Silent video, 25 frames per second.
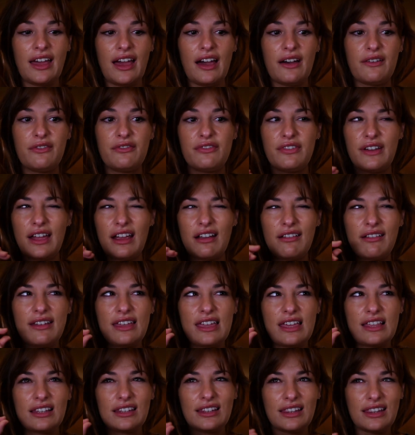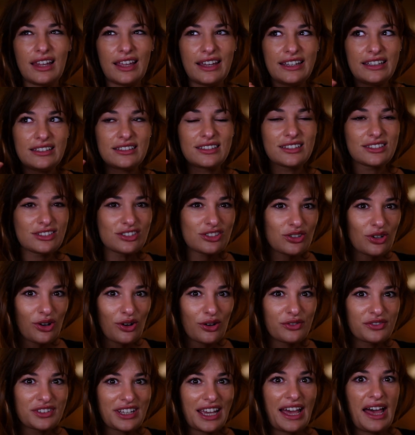a very light,
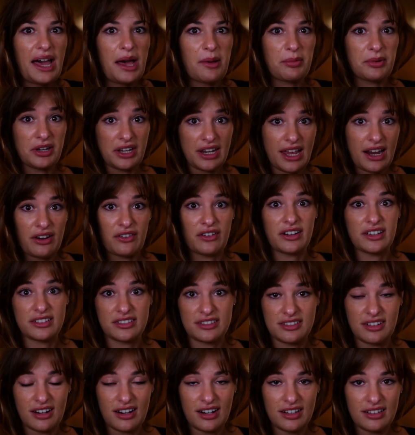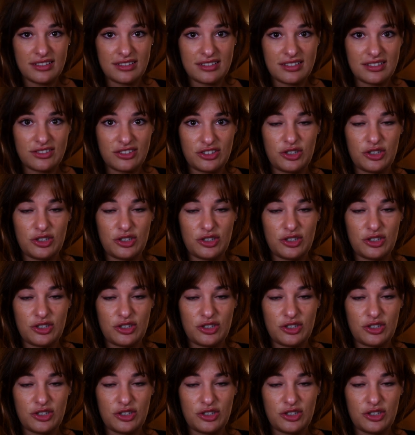soft habanera starts.